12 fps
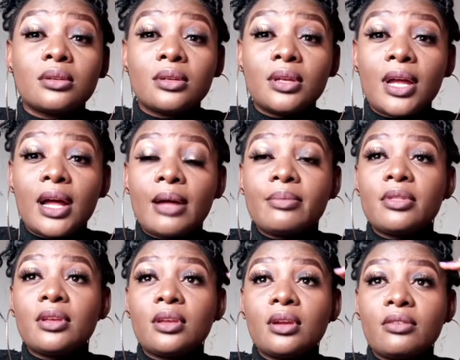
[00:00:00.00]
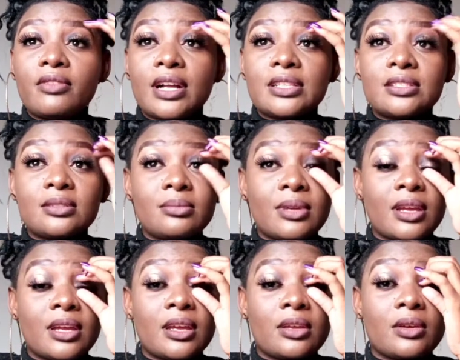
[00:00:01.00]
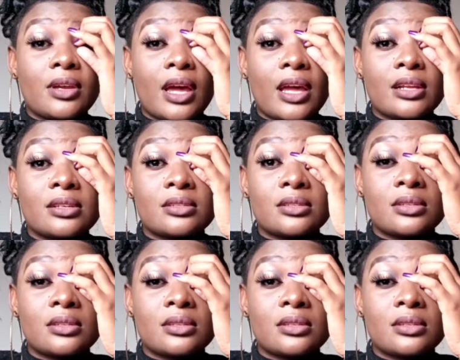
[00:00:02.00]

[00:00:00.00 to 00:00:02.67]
Yeah, I'm thinking of cutting my hair, you guys.